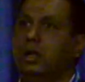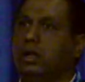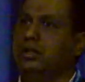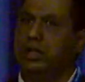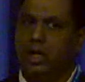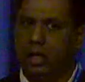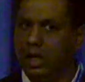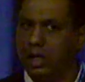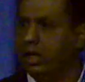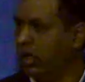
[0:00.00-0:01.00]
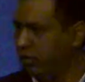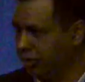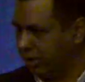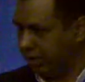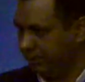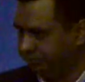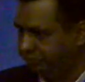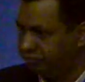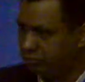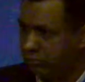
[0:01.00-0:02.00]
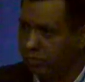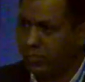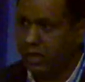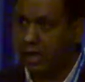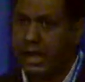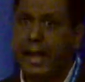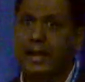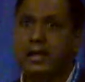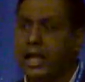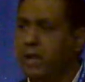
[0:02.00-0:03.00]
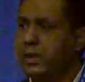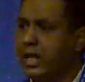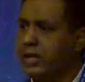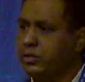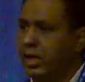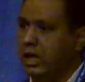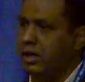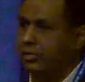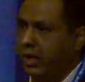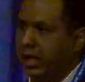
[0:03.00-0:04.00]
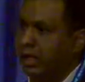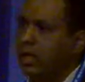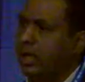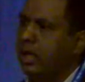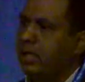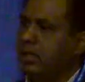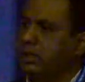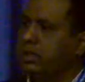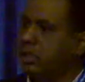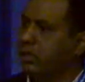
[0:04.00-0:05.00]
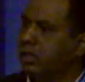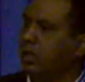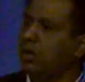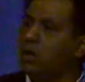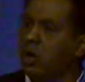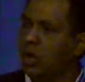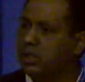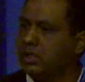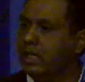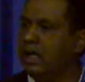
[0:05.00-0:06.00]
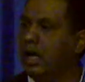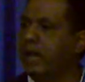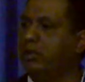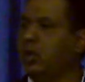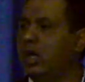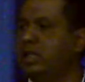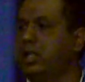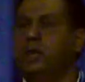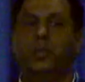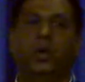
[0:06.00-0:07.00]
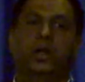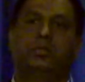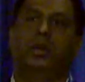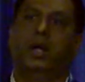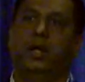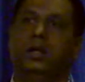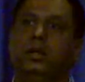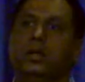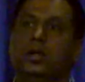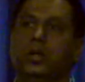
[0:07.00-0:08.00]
start early harvesting. And in mid-natural air drying is considered the low cost and high quality in product drying.